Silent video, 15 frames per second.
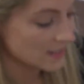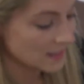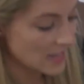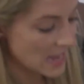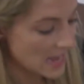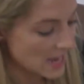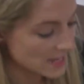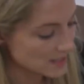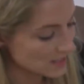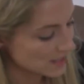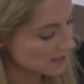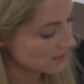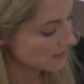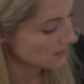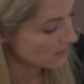
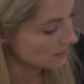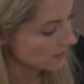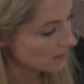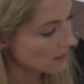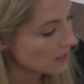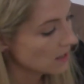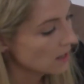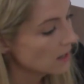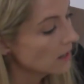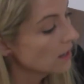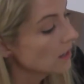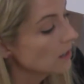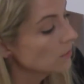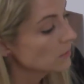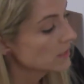glass
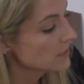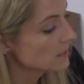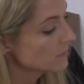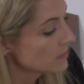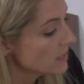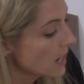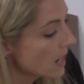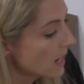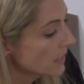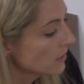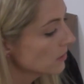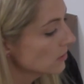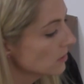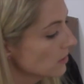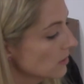with some
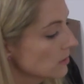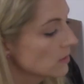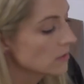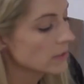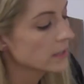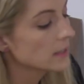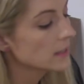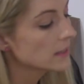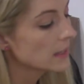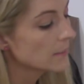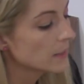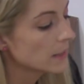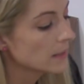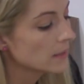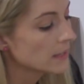tile, or I think that
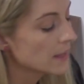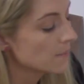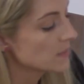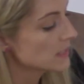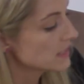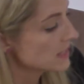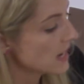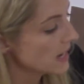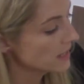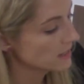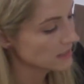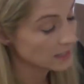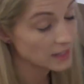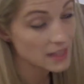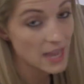might, yep, that's
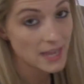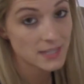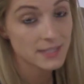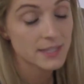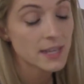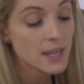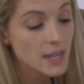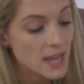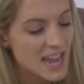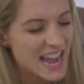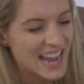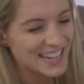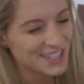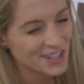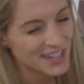tile and glass.
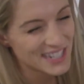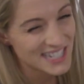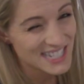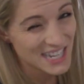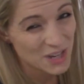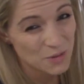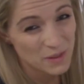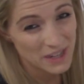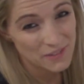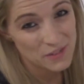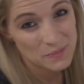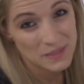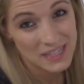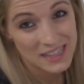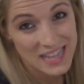I try to stay away
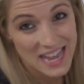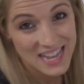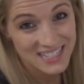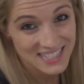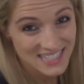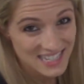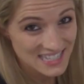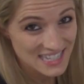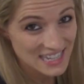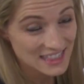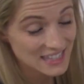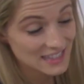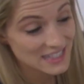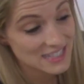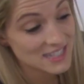from the glass I
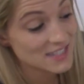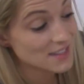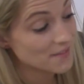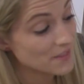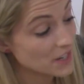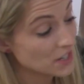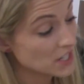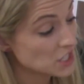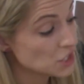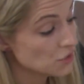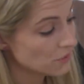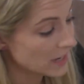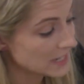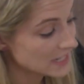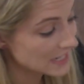think this is a very
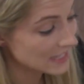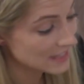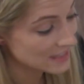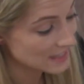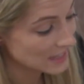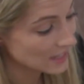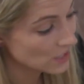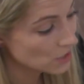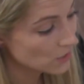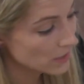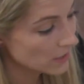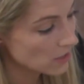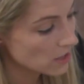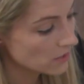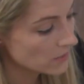trendy thing
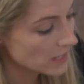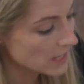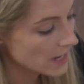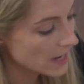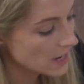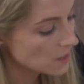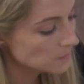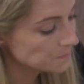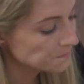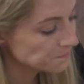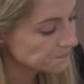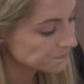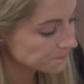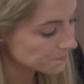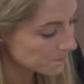going on right now.
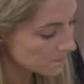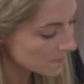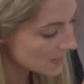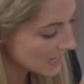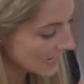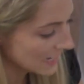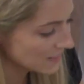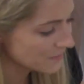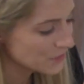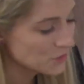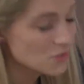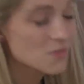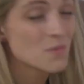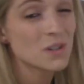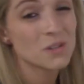And if you
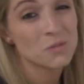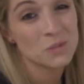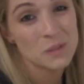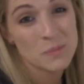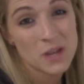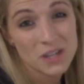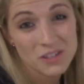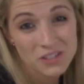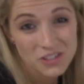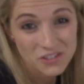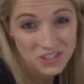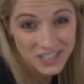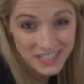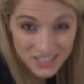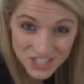don't want to remodel your
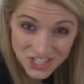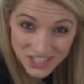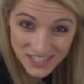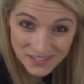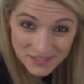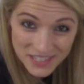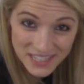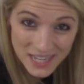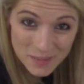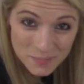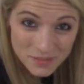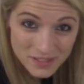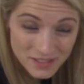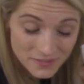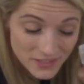kitchen every
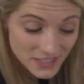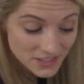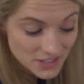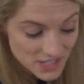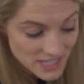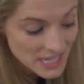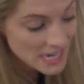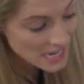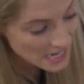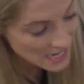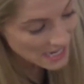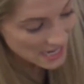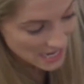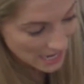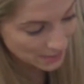couple of years,
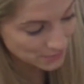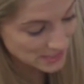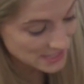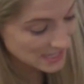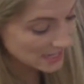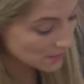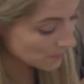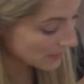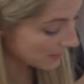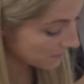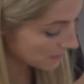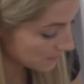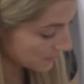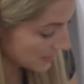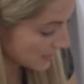I would stay away
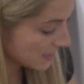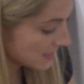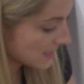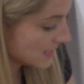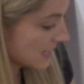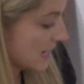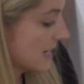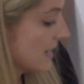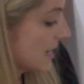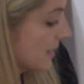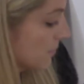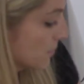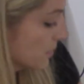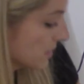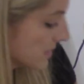from this, and I
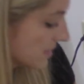would